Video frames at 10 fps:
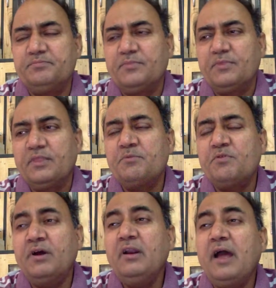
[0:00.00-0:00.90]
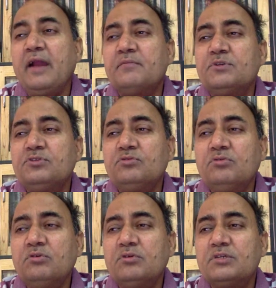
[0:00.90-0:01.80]
Number one, and number two,
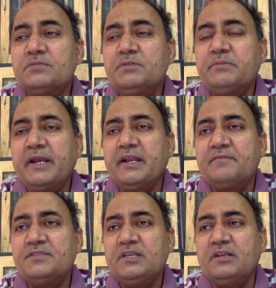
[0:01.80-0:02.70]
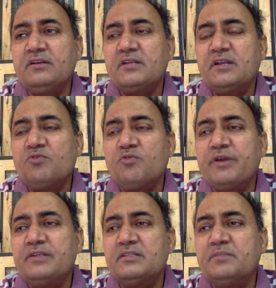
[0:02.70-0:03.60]
Smith might have seen 10
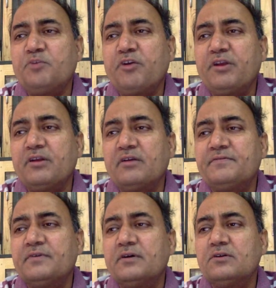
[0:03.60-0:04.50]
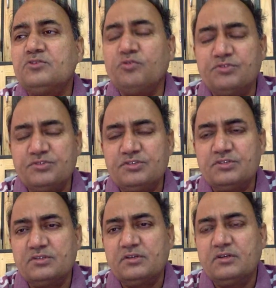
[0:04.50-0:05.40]
coins in the pocket of Jones.
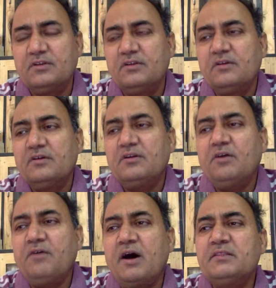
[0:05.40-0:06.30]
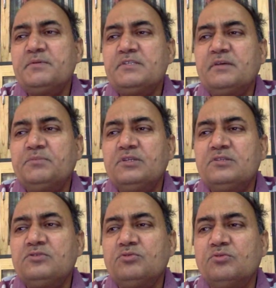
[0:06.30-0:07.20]
Now, on the basis of these
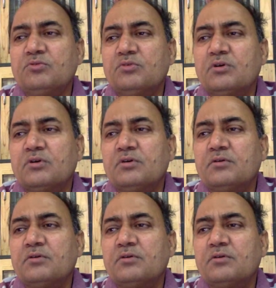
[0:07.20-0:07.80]
two